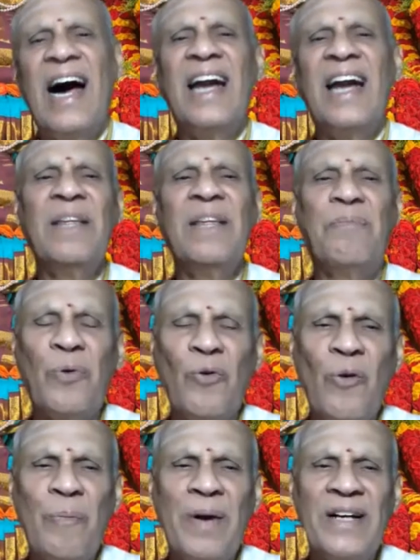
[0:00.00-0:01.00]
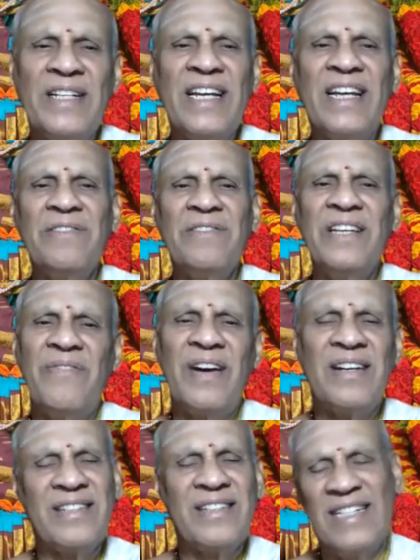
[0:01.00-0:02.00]
And the Purvapakshi gives
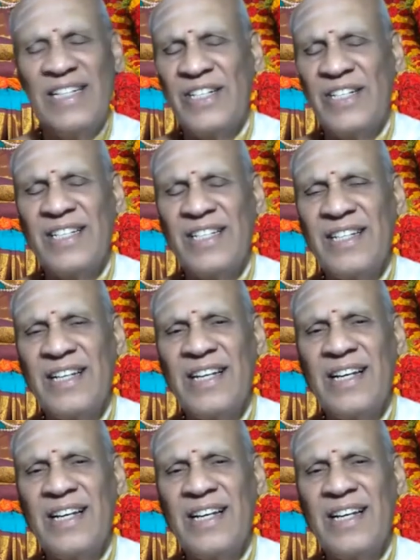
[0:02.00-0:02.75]
different suggestions.